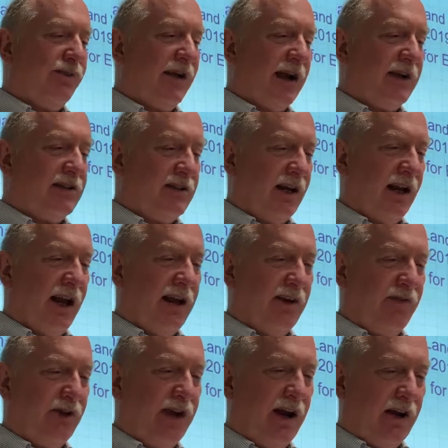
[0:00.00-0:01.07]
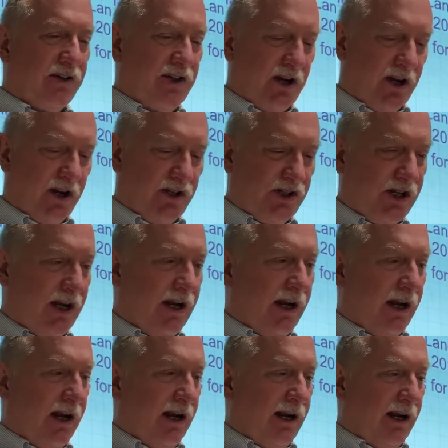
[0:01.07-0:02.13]
Fantasyland VR Technology,
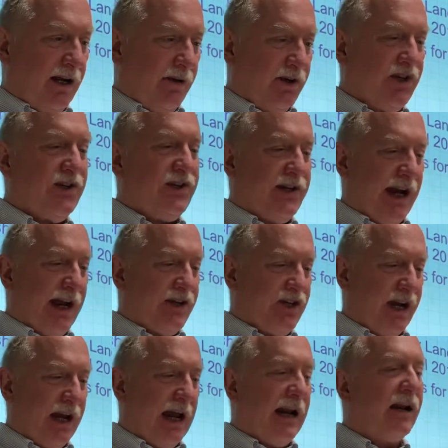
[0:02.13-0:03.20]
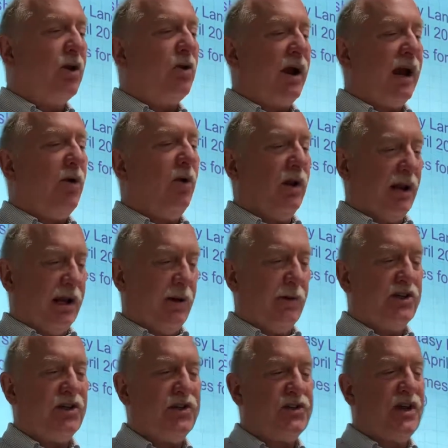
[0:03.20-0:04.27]
which is in Nanjing, and Equally,
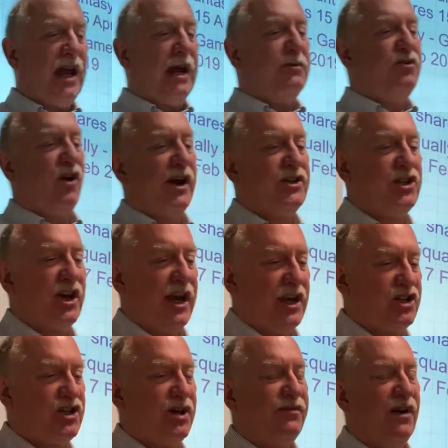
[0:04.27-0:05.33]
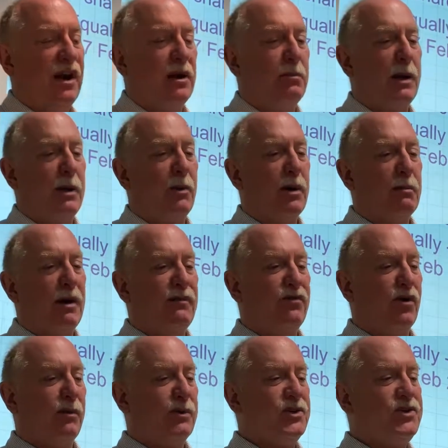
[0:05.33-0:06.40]
which is Games for Education, founded by one of my
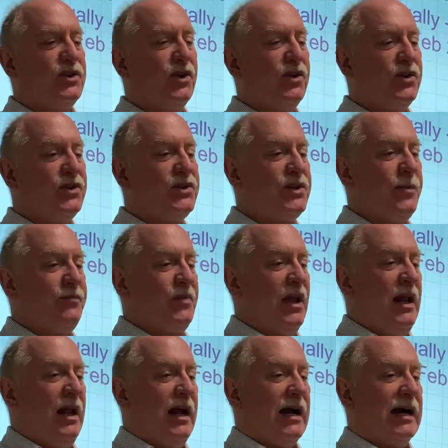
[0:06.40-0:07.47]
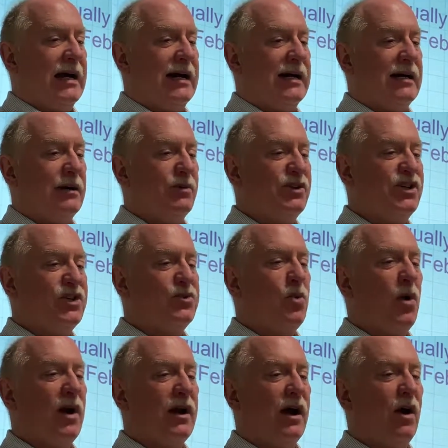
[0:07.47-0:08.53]
former students, which has
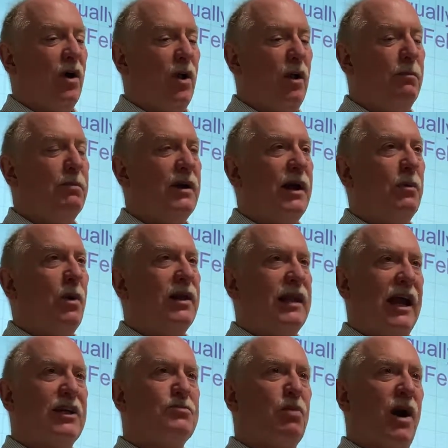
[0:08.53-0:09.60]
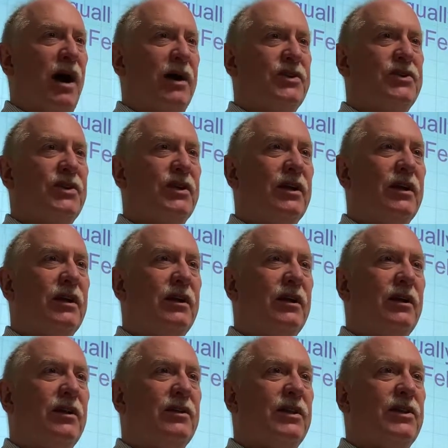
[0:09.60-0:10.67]
won the X Prize,
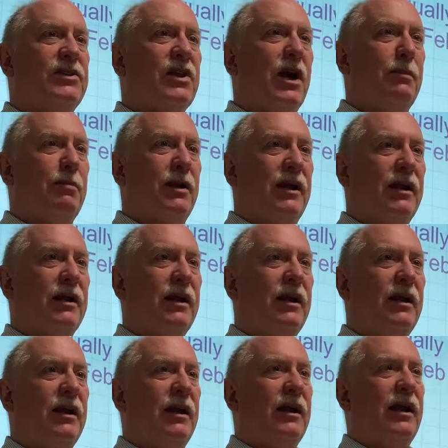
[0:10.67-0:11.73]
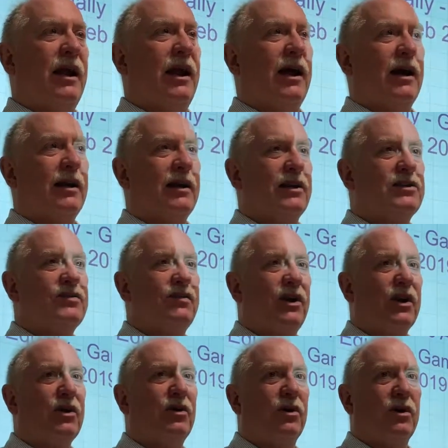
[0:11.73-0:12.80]
this company, and it's
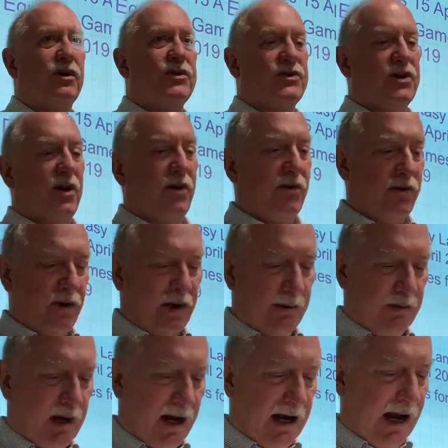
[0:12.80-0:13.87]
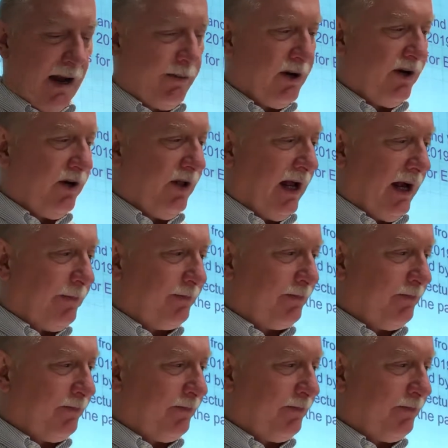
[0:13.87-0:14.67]
very cool. So I'm kind of happy to do that.